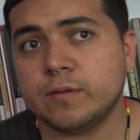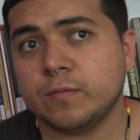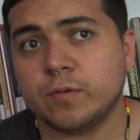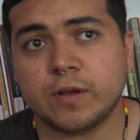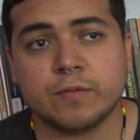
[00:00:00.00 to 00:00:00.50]

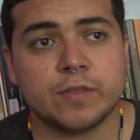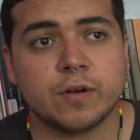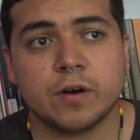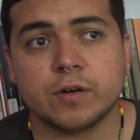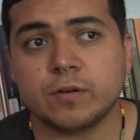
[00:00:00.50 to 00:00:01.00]
when I read
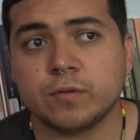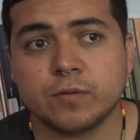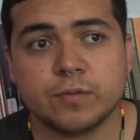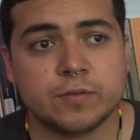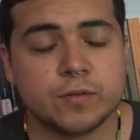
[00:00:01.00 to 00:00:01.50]
the
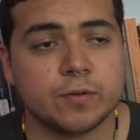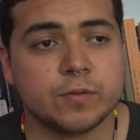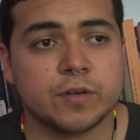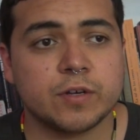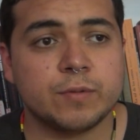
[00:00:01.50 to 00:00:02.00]
article, you know,
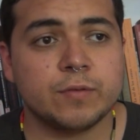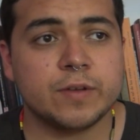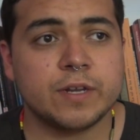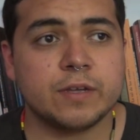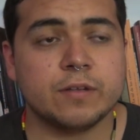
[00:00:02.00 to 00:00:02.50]
they're going to be
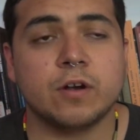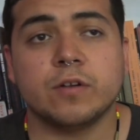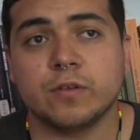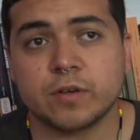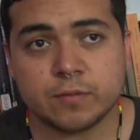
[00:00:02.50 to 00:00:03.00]
reading,
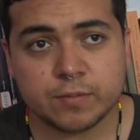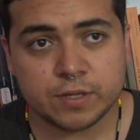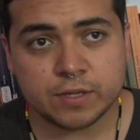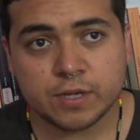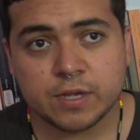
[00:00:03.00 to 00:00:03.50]
or they're going to
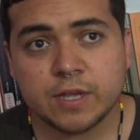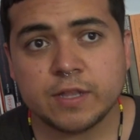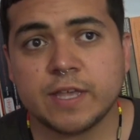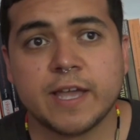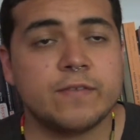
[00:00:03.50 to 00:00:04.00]
be,
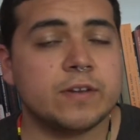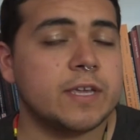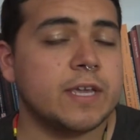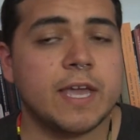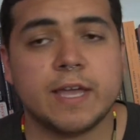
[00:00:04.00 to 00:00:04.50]
they haven't
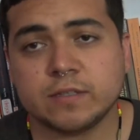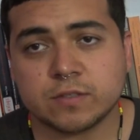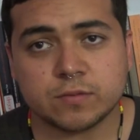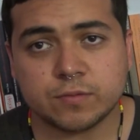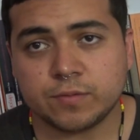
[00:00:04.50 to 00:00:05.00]

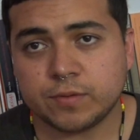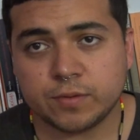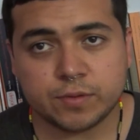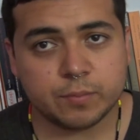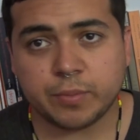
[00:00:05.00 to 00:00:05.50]
canceled
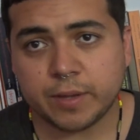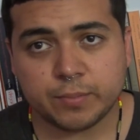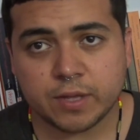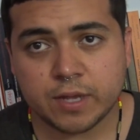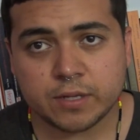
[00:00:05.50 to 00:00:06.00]
the
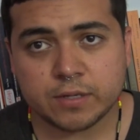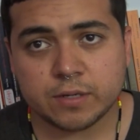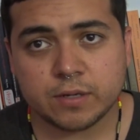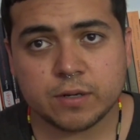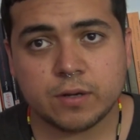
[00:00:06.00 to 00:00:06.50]
pipeline.
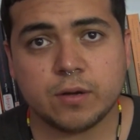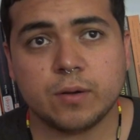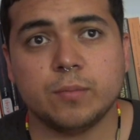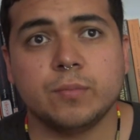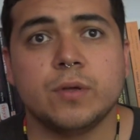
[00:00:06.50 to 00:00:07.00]

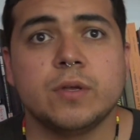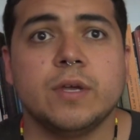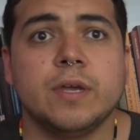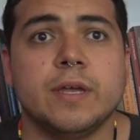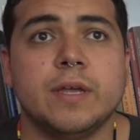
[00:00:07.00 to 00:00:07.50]
Um,
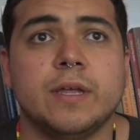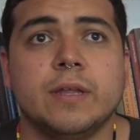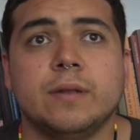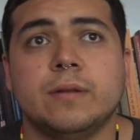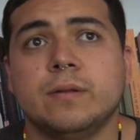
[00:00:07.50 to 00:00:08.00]

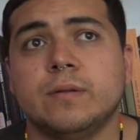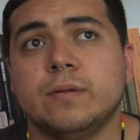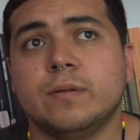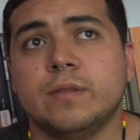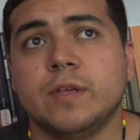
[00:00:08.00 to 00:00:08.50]
and
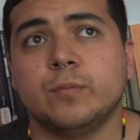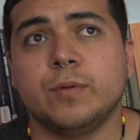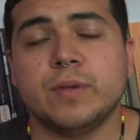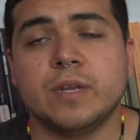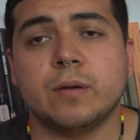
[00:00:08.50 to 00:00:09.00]
they'll
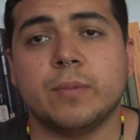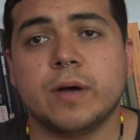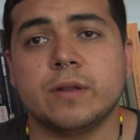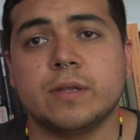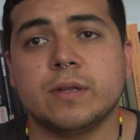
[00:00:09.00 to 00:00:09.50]
be meeting
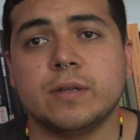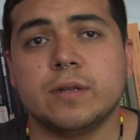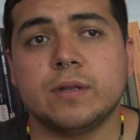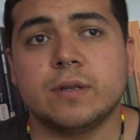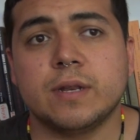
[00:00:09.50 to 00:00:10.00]
about it
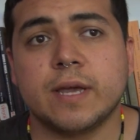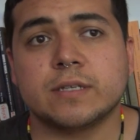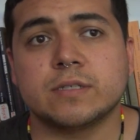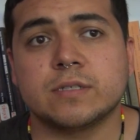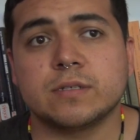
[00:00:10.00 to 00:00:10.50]

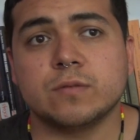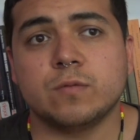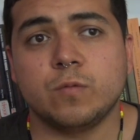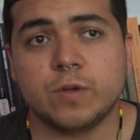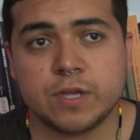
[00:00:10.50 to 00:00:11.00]
next
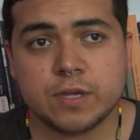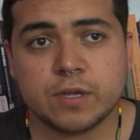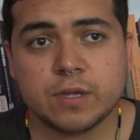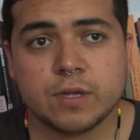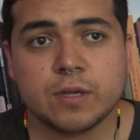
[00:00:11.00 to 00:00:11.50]

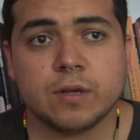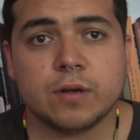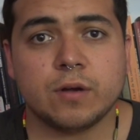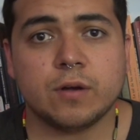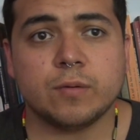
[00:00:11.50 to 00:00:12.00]
week
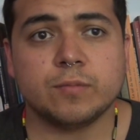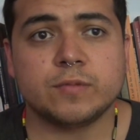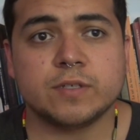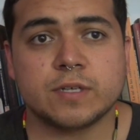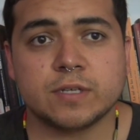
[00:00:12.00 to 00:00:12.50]
um,
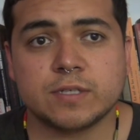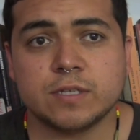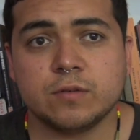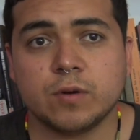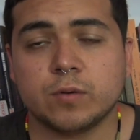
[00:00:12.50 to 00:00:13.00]
to
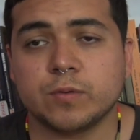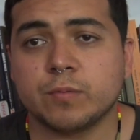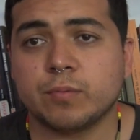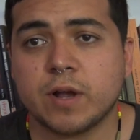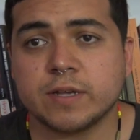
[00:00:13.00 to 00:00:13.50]
continue on with
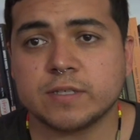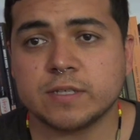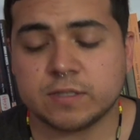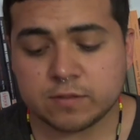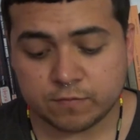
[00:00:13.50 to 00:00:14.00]
the
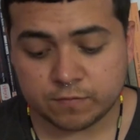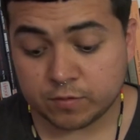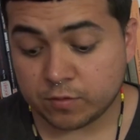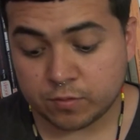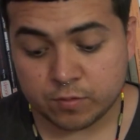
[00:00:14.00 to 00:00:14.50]
process of
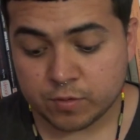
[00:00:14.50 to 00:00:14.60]
you know